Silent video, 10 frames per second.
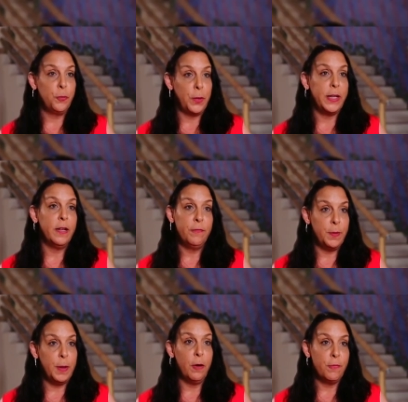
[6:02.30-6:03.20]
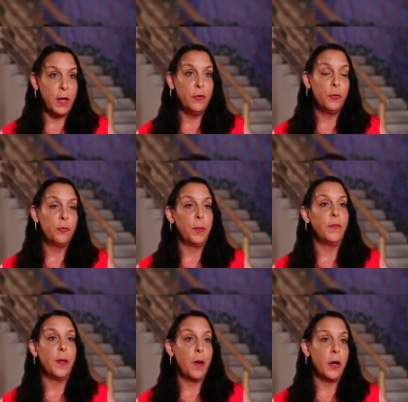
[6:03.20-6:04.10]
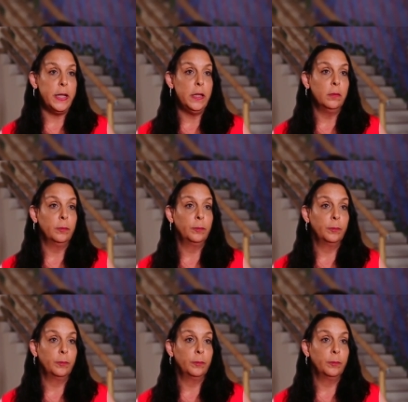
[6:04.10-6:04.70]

he was bringing a female friend to his birthday party.